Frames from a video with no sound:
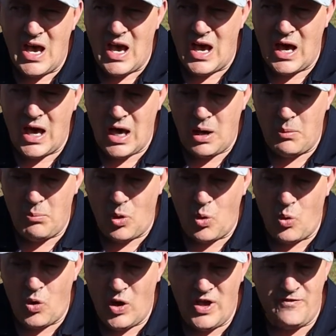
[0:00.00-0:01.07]

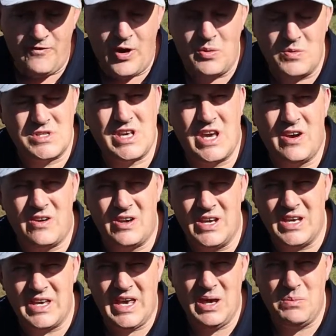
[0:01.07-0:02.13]
or if I was
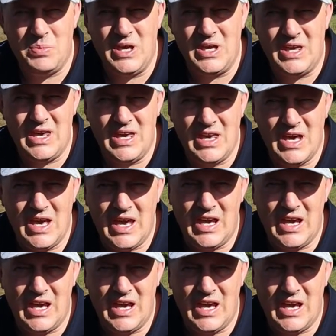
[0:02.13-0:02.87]
carrying camping gear,